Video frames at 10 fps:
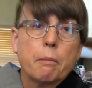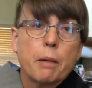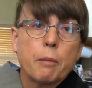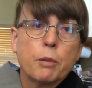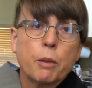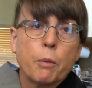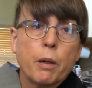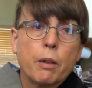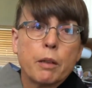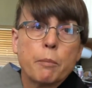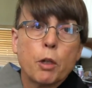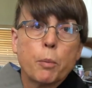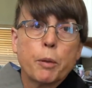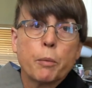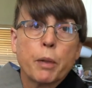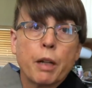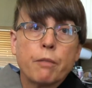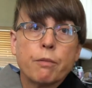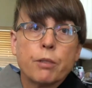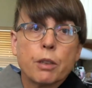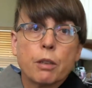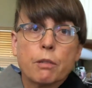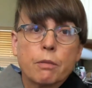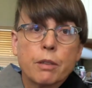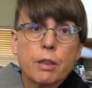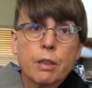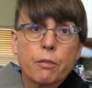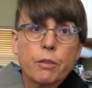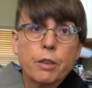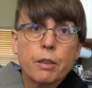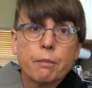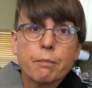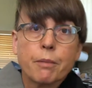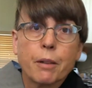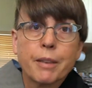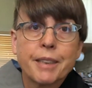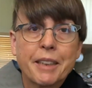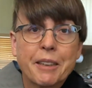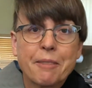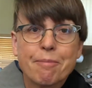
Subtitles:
I'm doing well, and I'm hoping what I've shared is helpful to you. All right, take care.